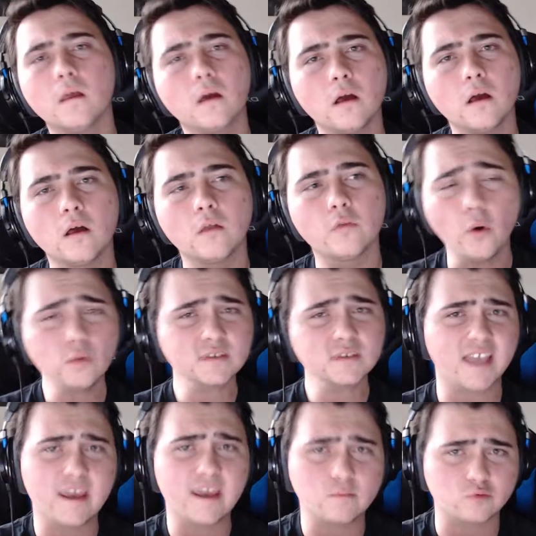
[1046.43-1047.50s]
those
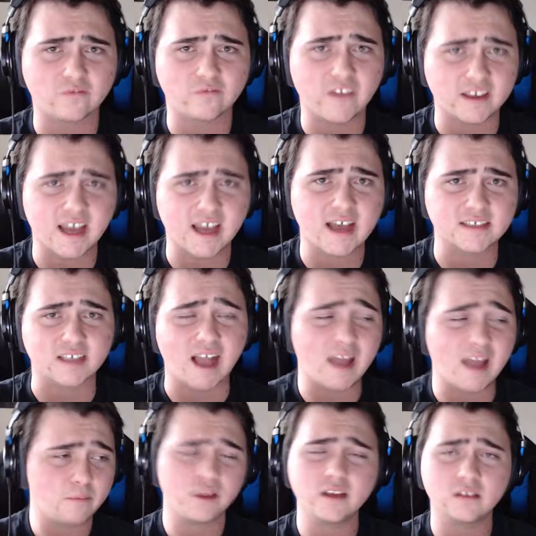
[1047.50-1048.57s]
games were fantastic. I
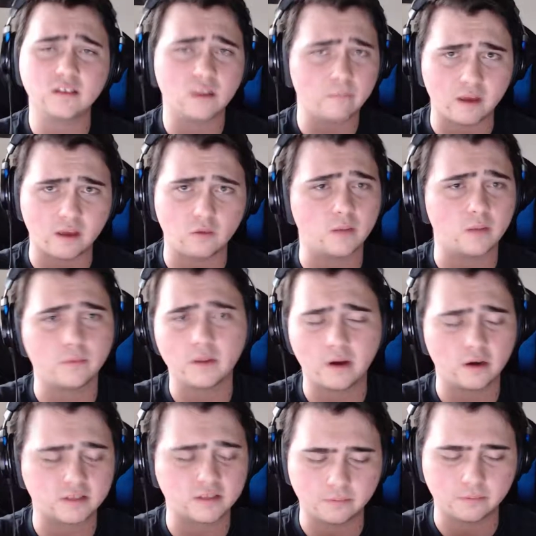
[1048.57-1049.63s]
played Club Penguin, I played
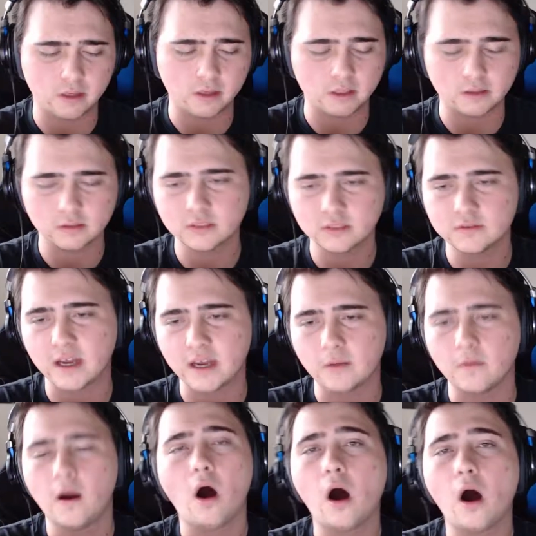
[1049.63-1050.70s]
Pirates, I played Toontown.
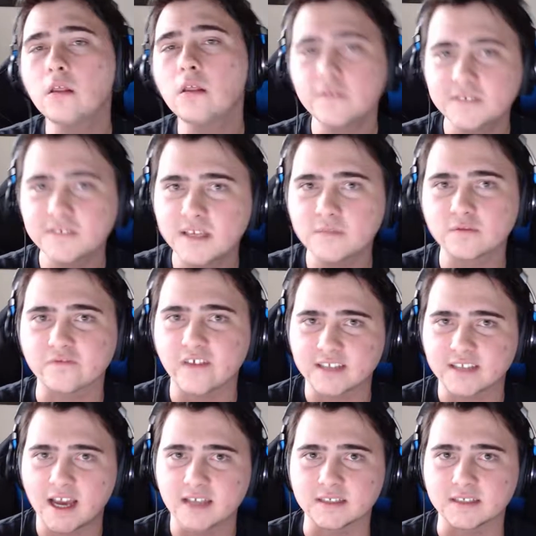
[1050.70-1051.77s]
All of those games were
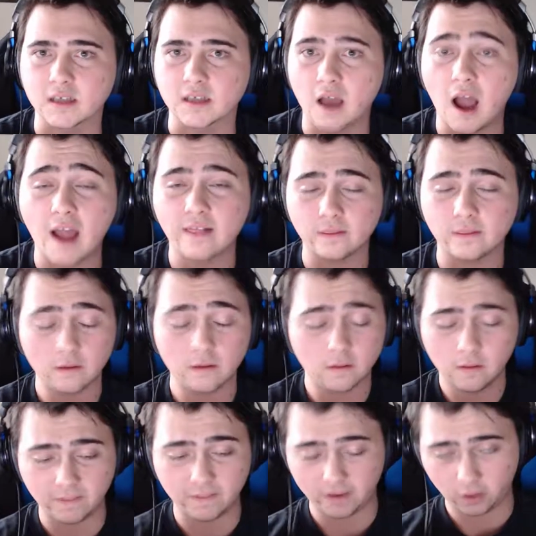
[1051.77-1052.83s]
fantastic.
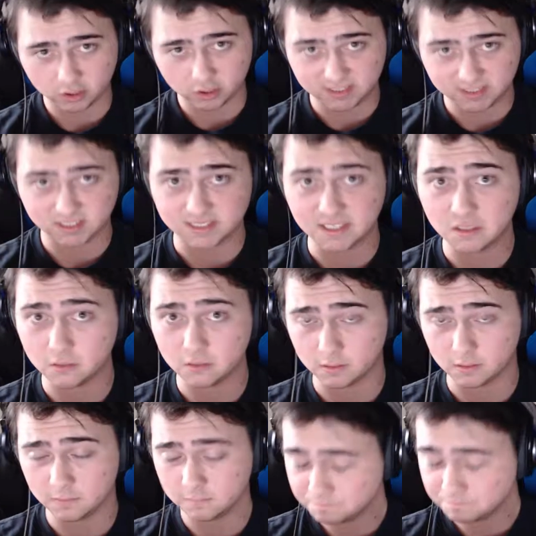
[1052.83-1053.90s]
They are still
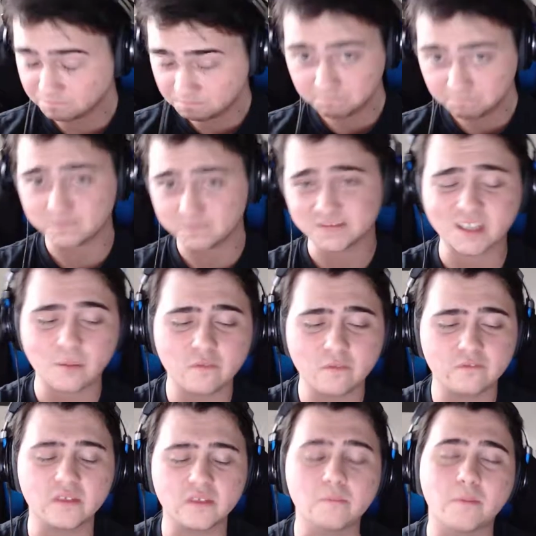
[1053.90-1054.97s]
some of
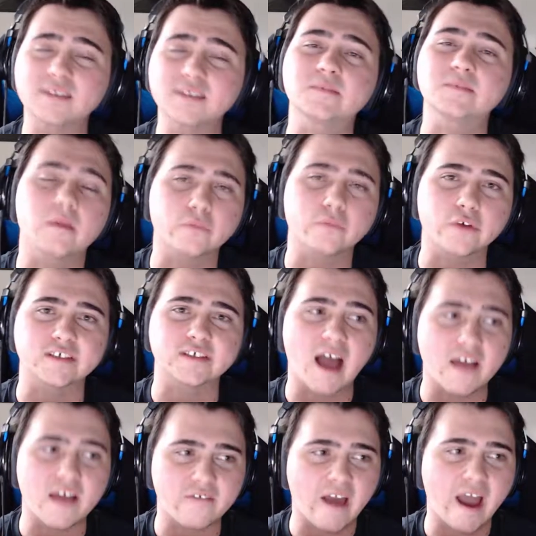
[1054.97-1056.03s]
the best memories
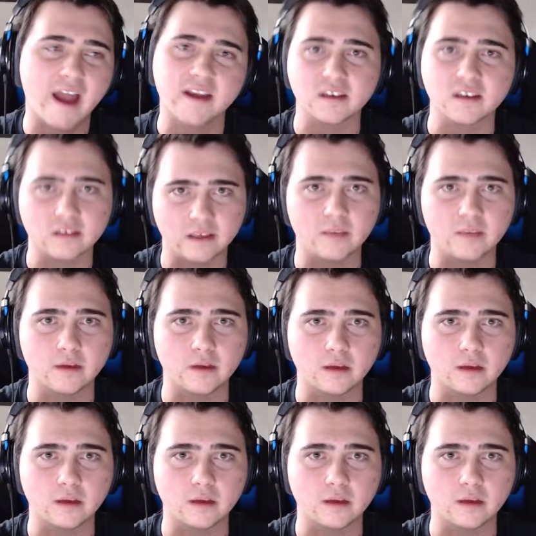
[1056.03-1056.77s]
I've had in gaming